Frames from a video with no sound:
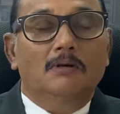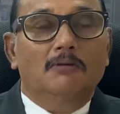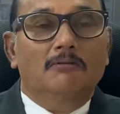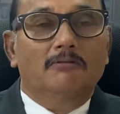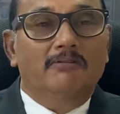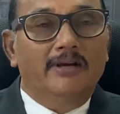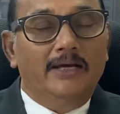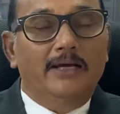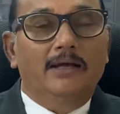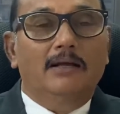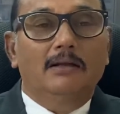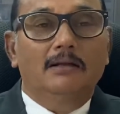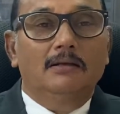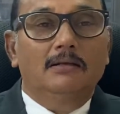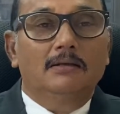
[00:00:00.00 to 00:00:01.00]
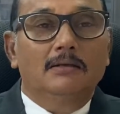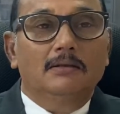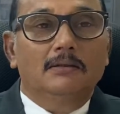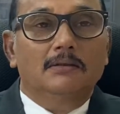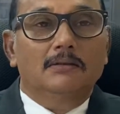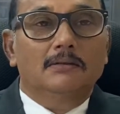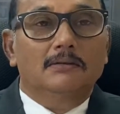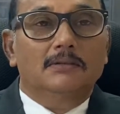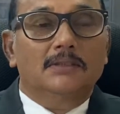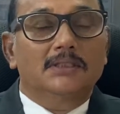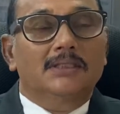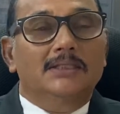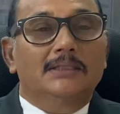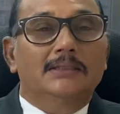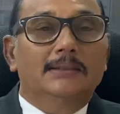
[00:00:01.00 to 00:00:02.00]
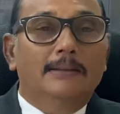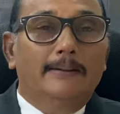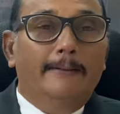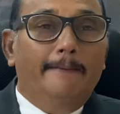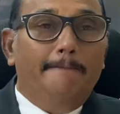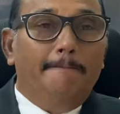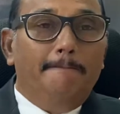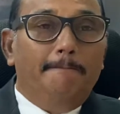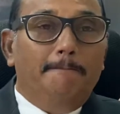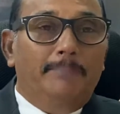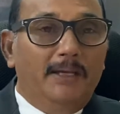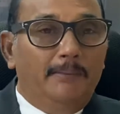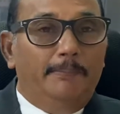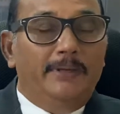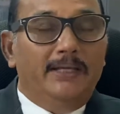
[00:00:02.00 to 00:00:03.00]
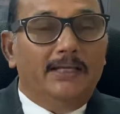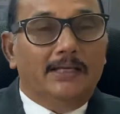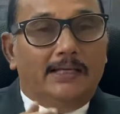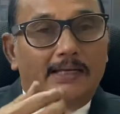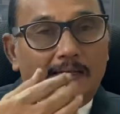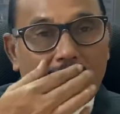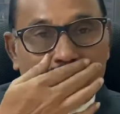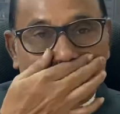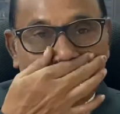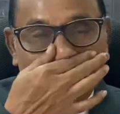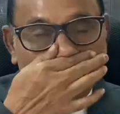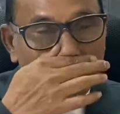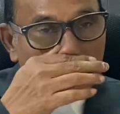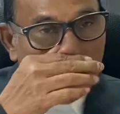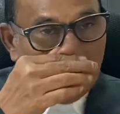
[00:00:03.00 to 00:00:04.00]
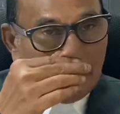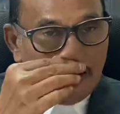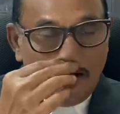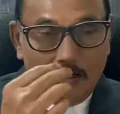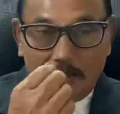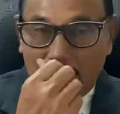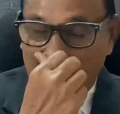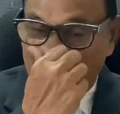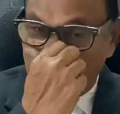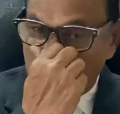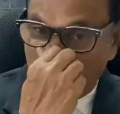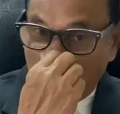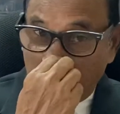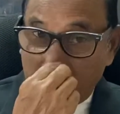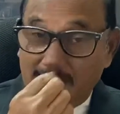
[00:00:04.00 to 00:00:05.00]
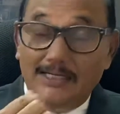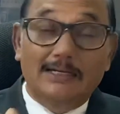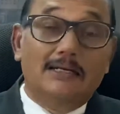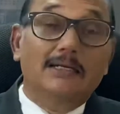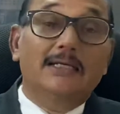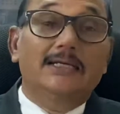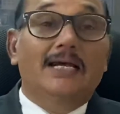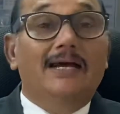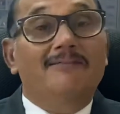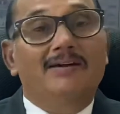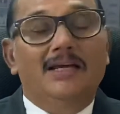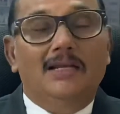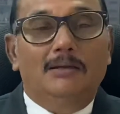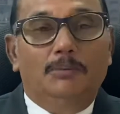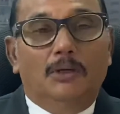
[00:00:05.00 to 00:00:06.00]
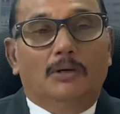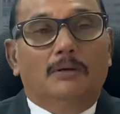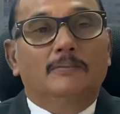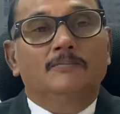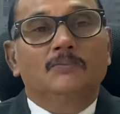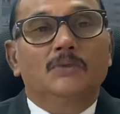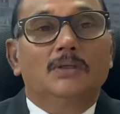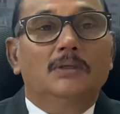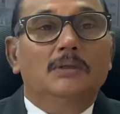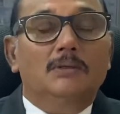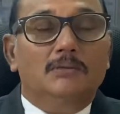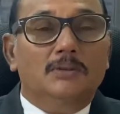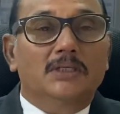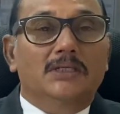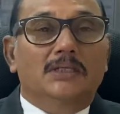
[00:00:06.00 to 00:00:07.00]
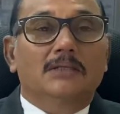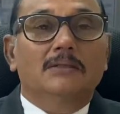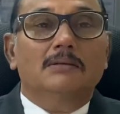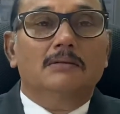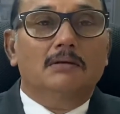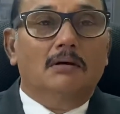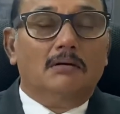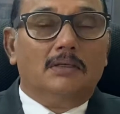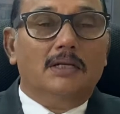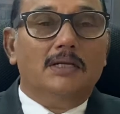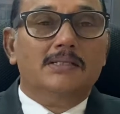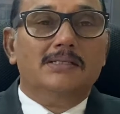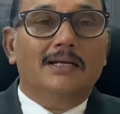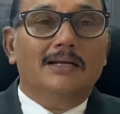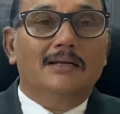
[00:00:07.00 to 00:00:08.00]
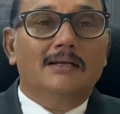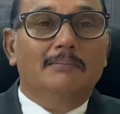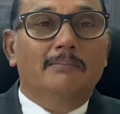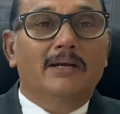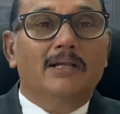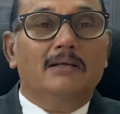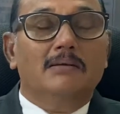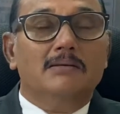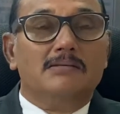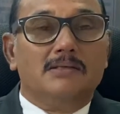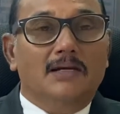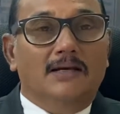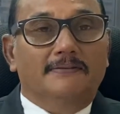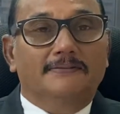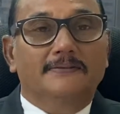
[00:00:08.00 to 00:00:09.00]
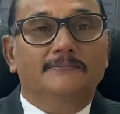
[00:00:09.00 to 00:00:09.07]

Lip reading: where the PPE kits are not sufficiently available to the doctors and medical staff.